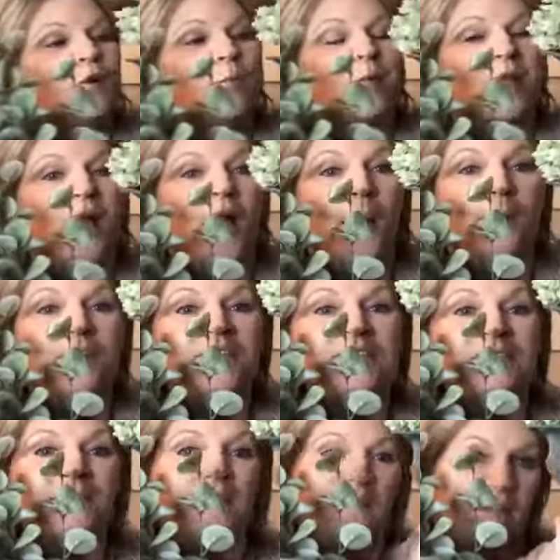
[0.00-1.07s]

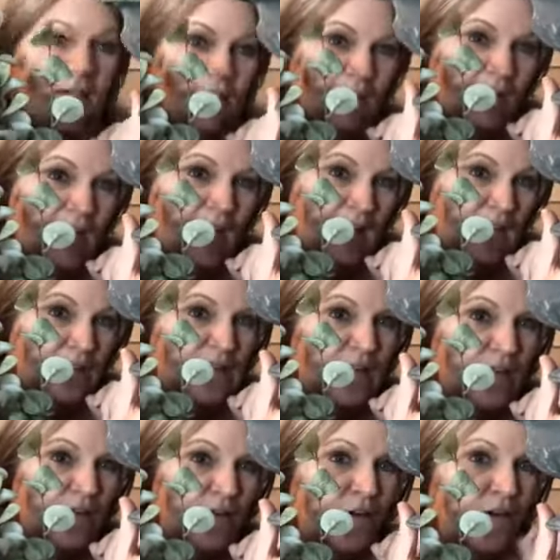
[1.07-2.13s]
plops in that container